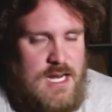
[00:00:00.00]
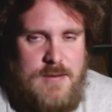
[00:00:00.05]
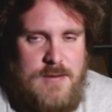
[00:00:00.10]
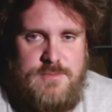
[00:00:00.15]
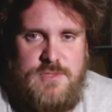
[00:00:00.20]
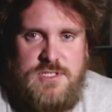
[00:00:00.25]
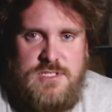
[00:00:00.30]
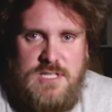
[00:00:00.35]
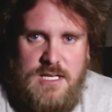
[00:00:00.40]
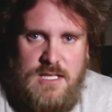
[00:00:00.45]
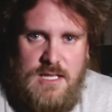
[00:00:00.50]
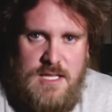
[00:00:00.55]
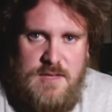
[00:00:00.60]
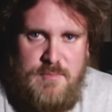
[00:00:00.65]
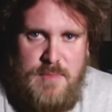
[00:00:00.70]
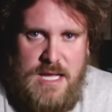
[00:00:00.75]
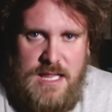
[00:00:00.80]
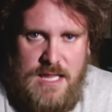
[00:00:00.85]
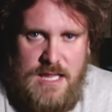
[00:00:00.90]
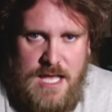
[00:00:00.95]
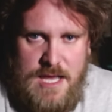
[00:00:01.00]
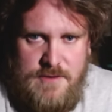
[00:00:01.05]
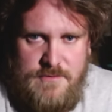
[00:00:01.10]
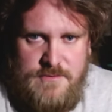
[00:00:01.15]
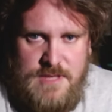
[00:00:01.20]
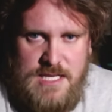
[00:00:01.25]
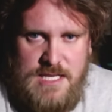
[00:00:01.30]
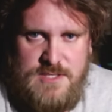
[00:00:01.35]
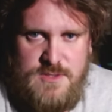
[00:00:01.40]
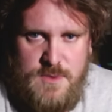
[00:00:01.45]
I'm just gonna live my
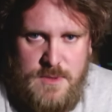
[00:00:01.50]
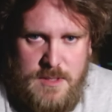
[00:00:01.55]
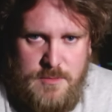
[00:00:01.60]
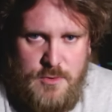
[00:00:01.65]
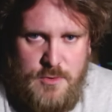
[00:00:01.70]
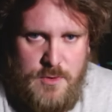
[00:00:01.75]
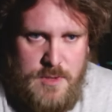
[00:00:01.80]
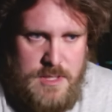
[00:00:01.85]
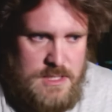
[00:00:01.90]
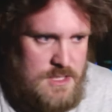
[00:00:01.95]
life. That's what I'm going to